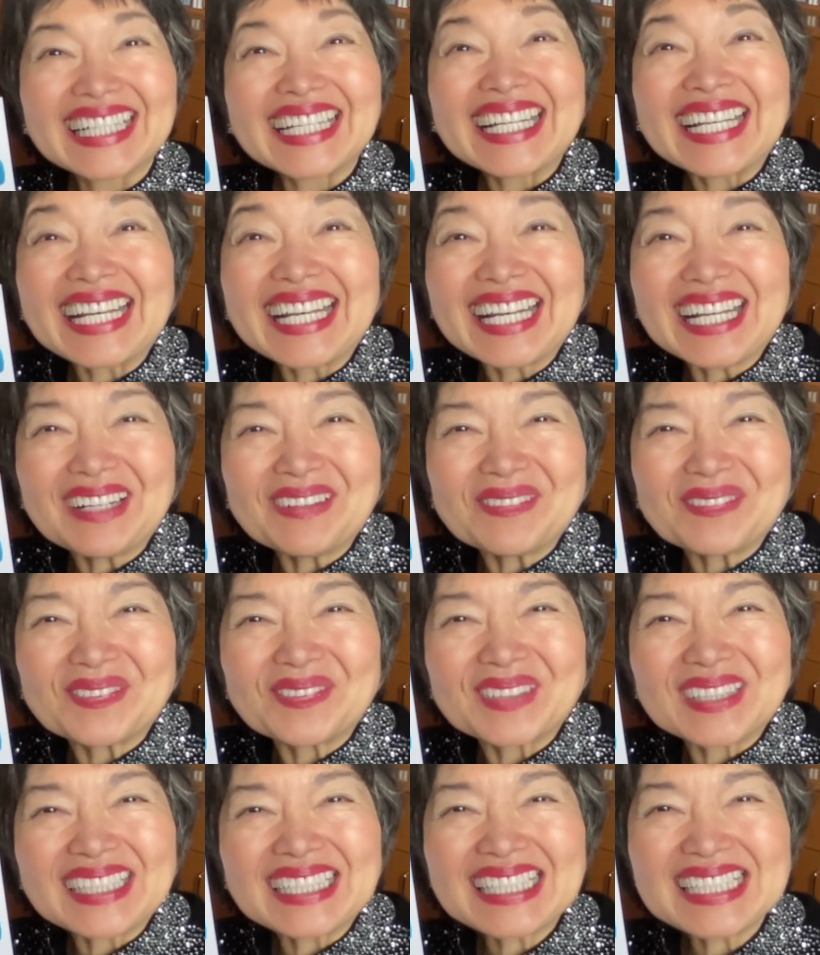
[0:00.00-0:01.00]
Love
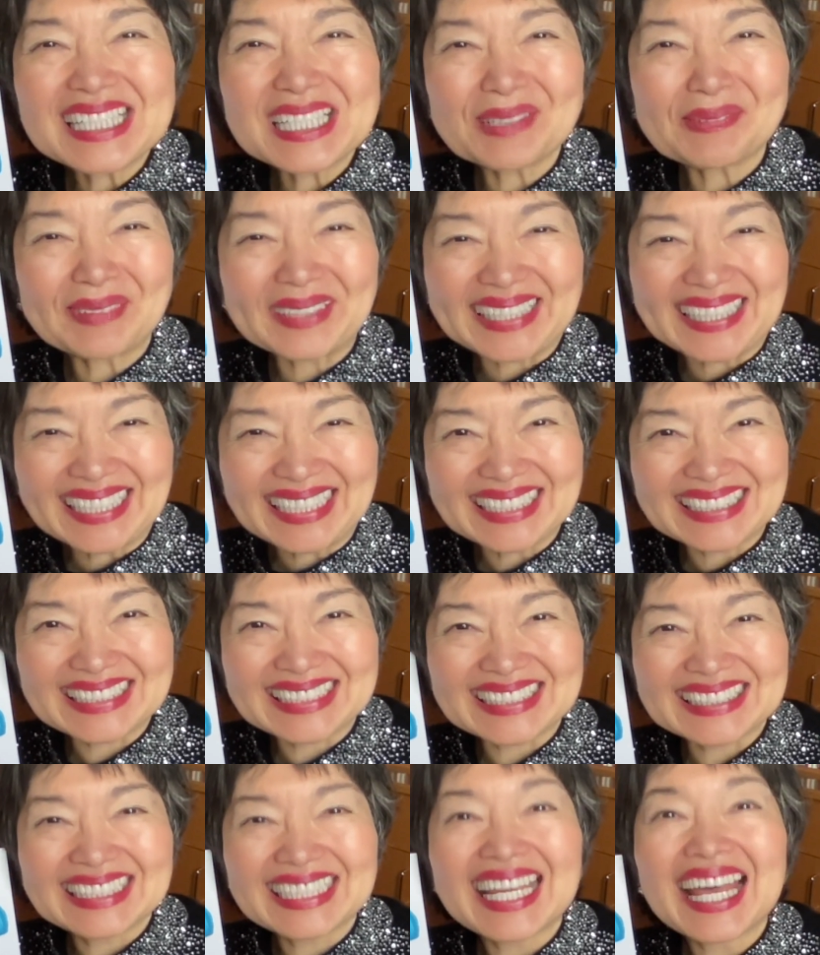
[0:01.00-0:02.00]
in
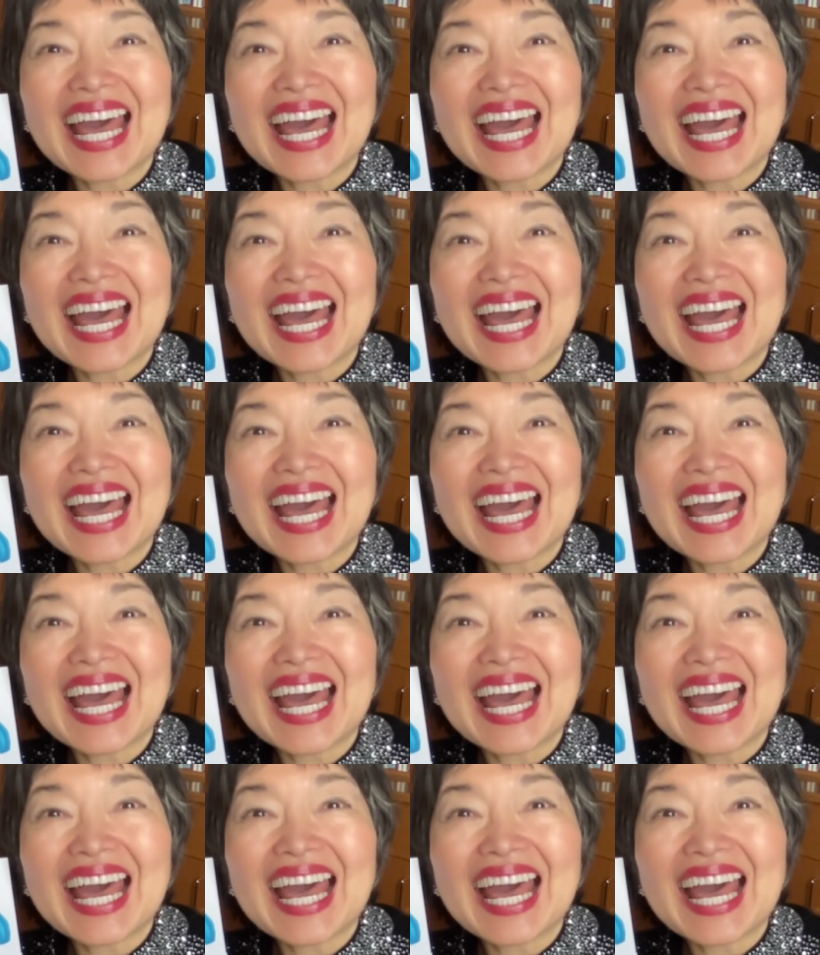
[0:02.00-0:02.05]
Japanese.